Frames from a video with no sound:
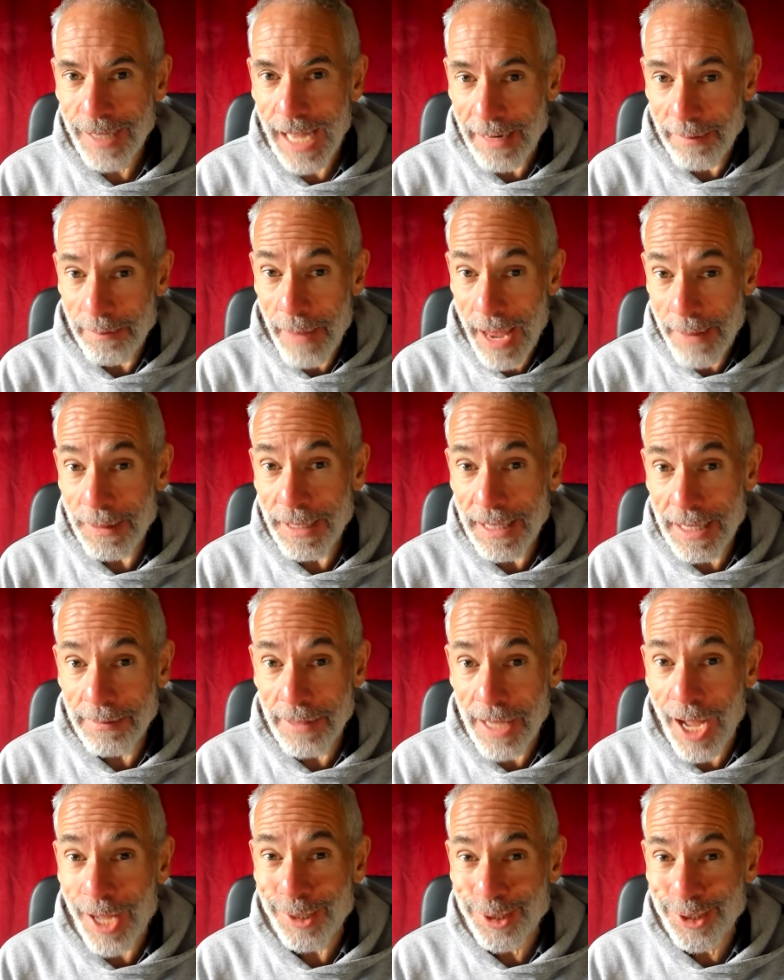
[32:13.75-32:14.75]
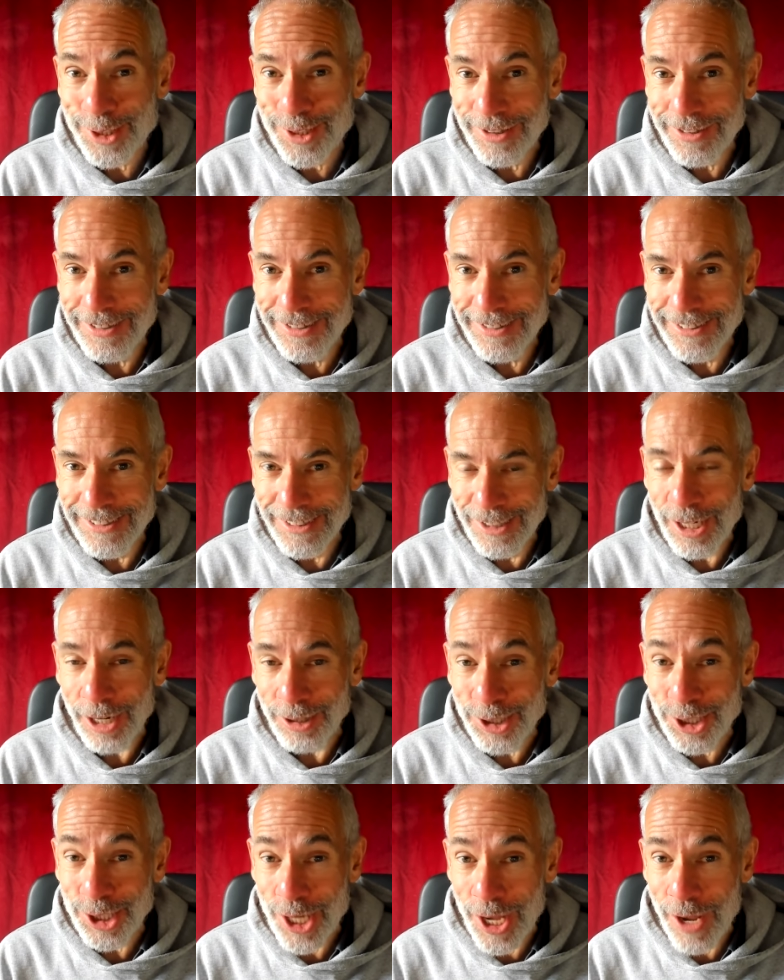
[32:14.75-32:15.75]
And maybe the nuts, you
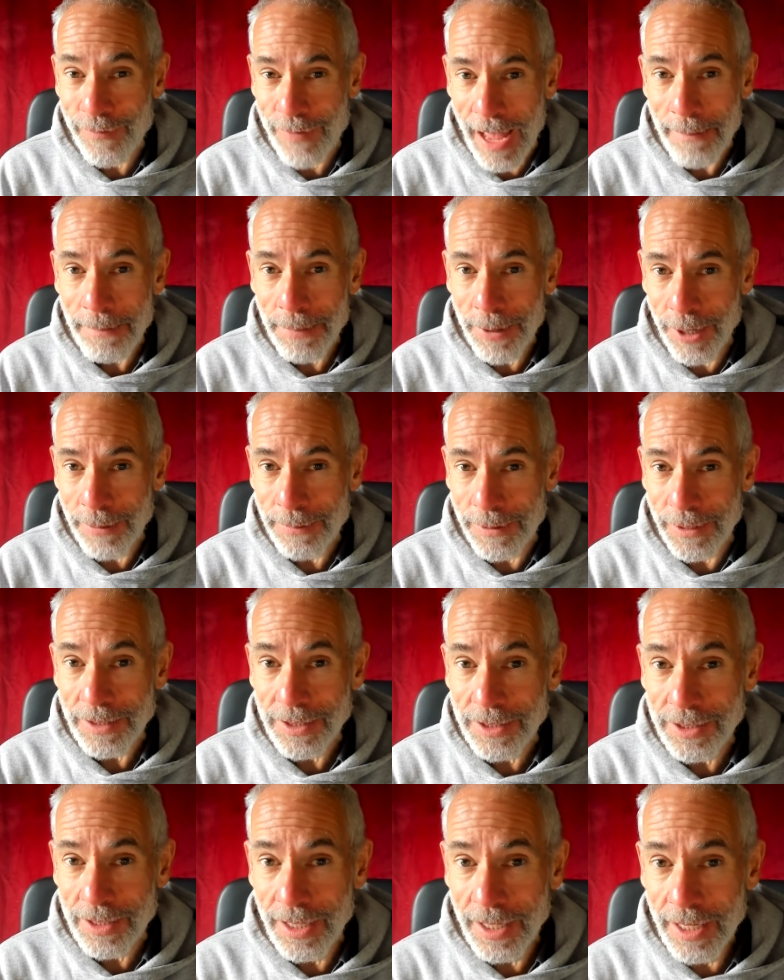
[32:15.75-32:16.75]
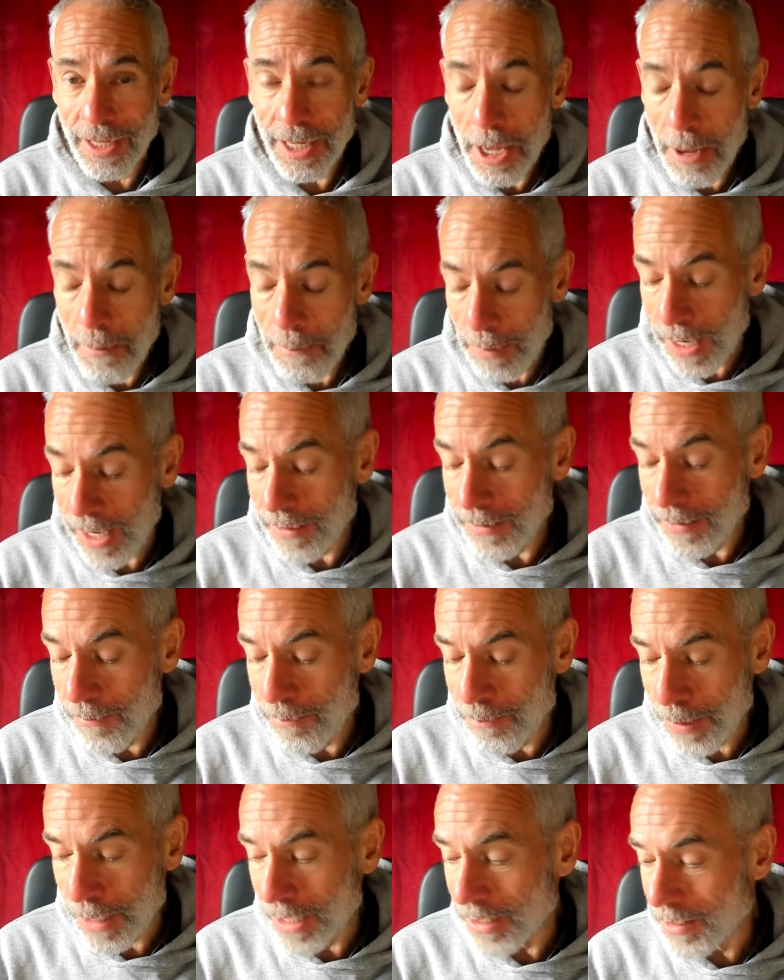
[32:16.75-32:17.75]
know, serve that purpose. But
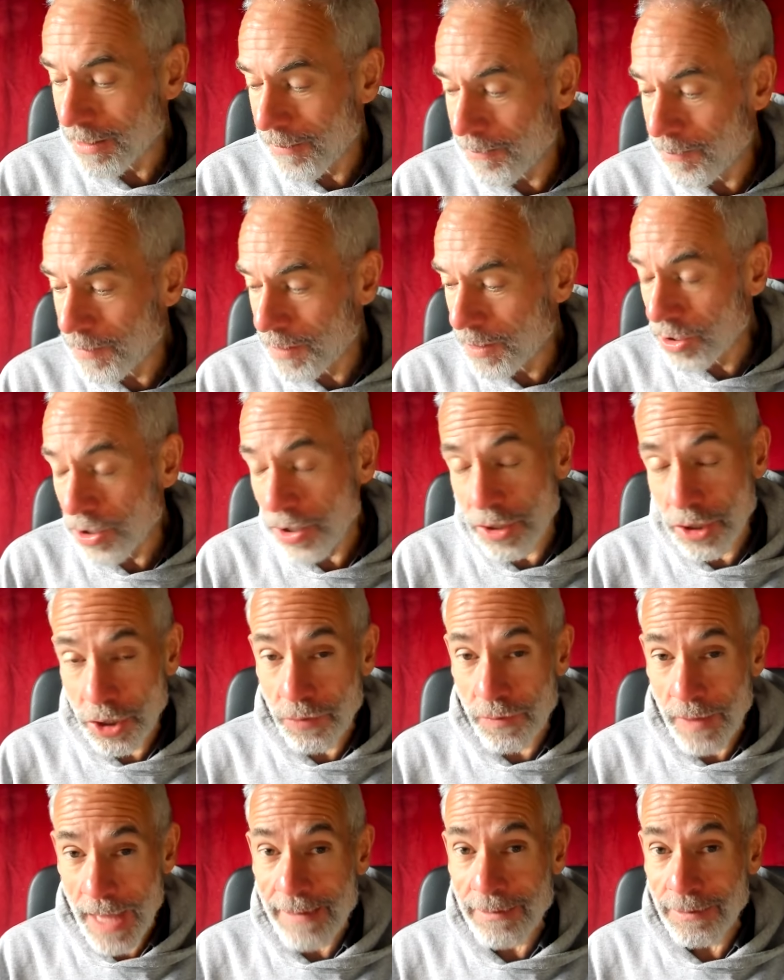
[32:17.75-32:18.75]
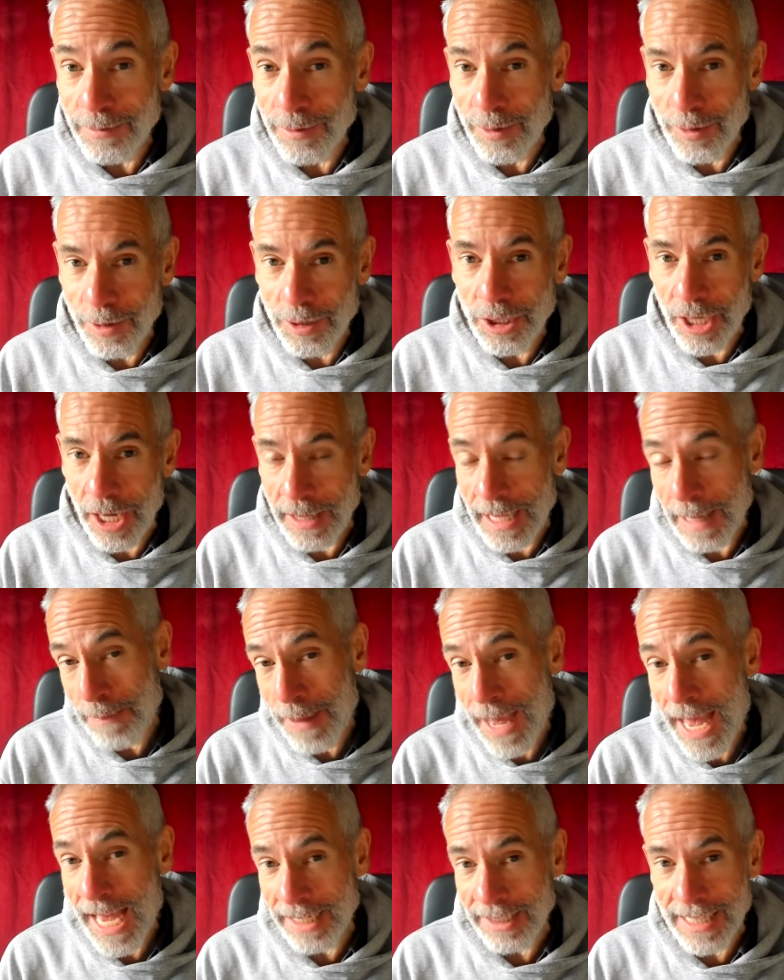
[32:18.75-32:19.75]
but you, you then, you know, the
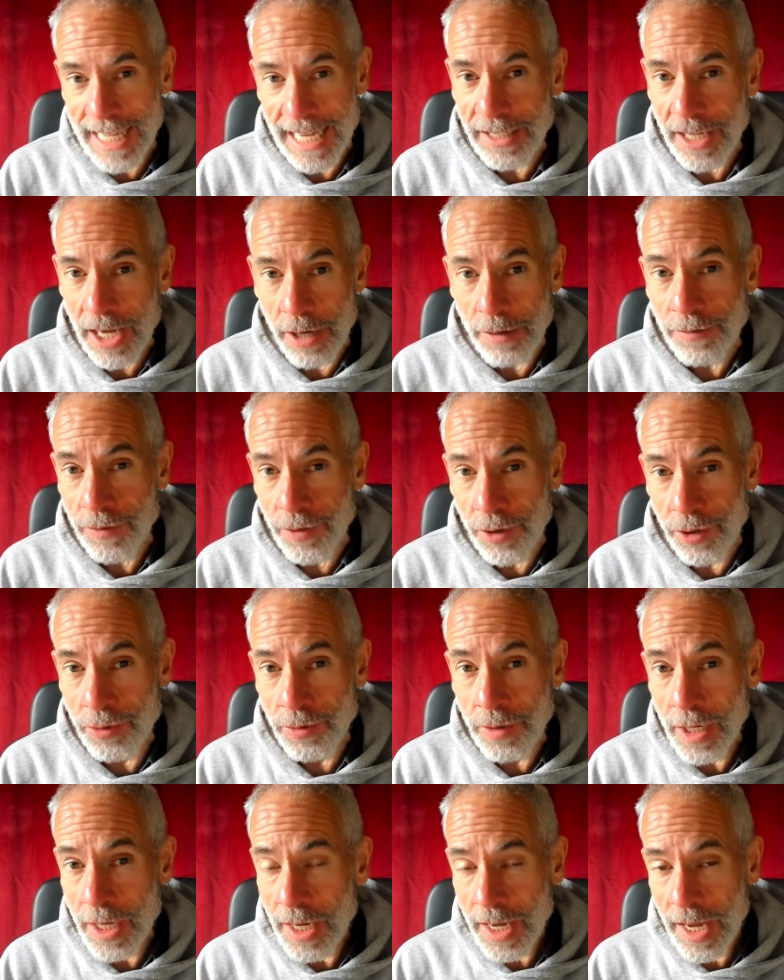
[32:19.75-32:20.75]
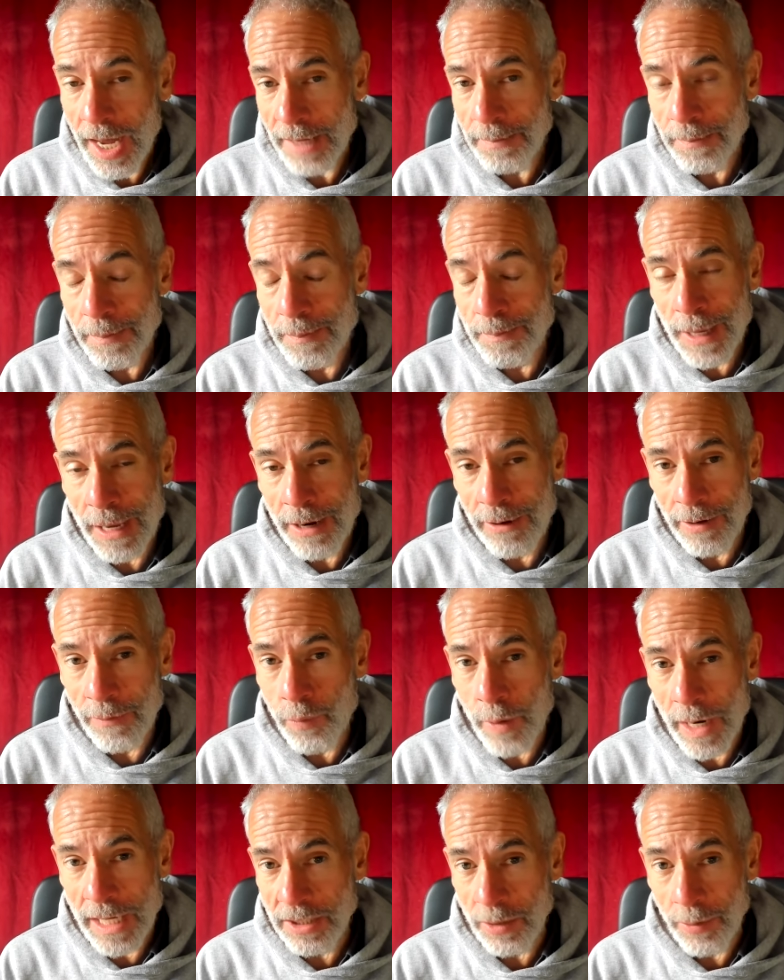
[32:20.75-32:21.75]
bears then go through a period of
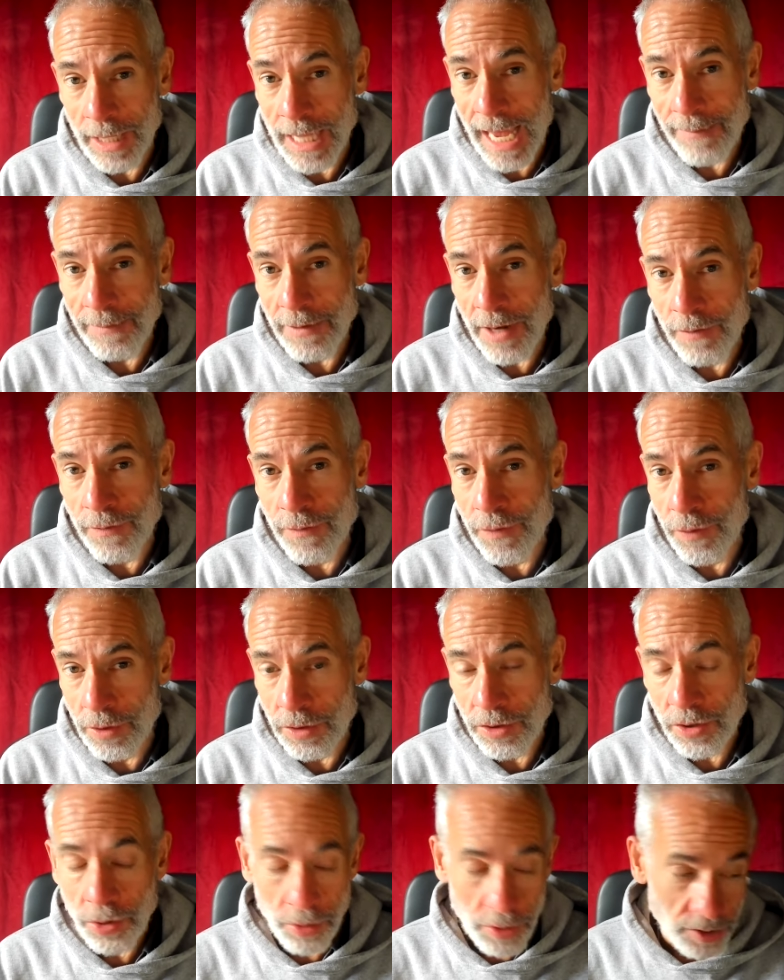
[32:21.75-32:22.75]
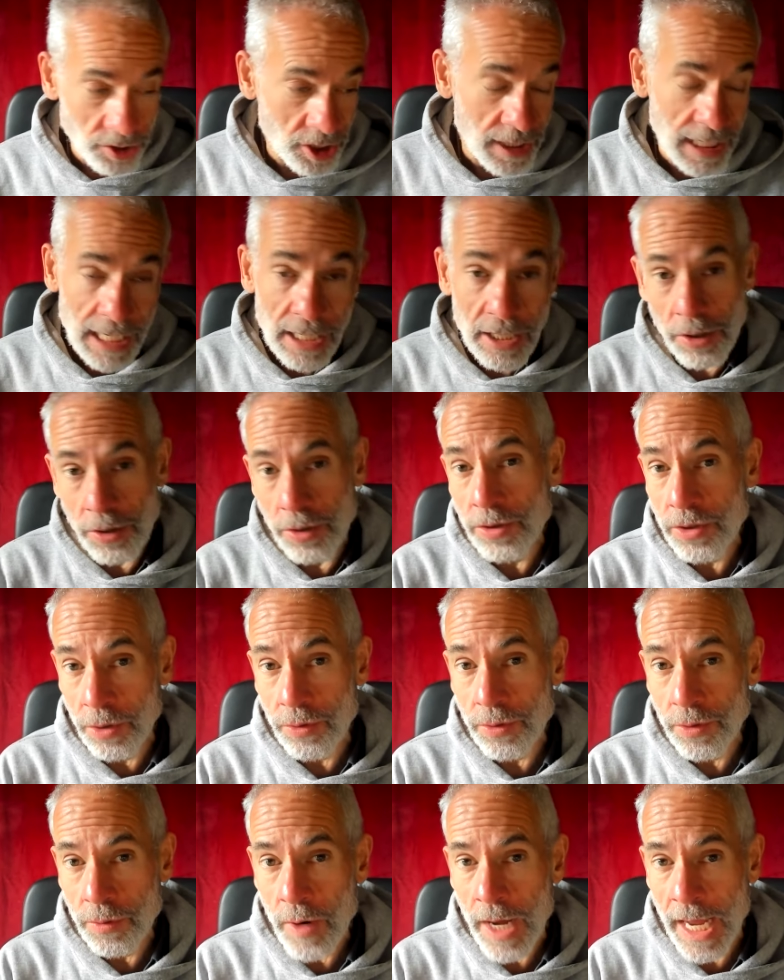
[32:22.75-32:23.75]
winter where they have no food at all. And so they lose
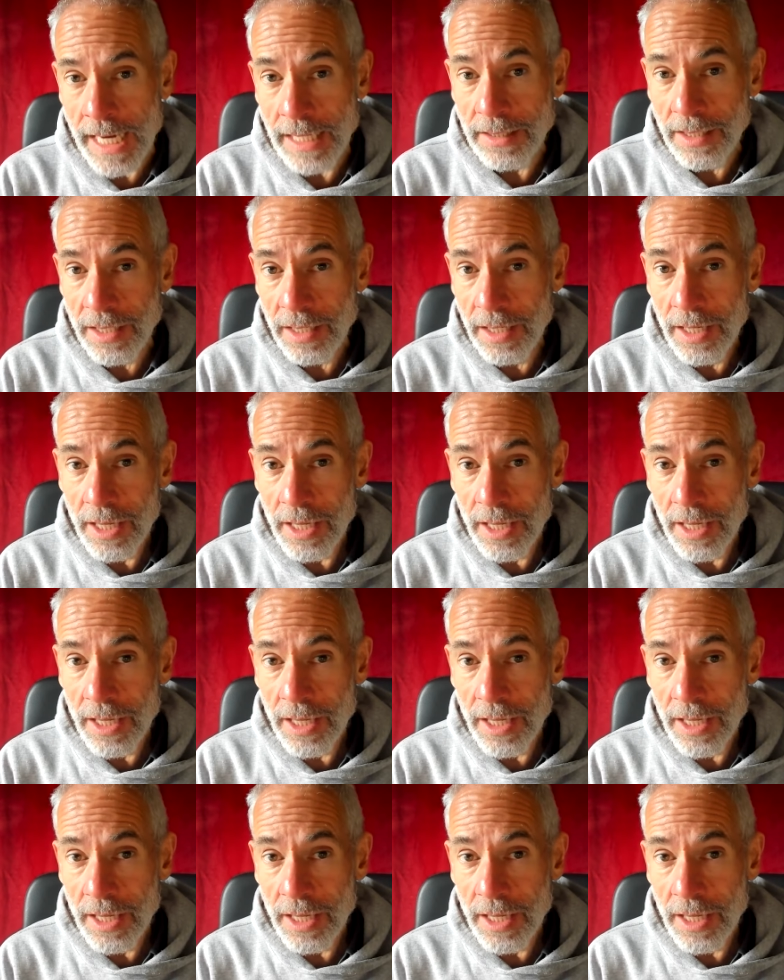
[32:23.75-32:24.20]
all the weight.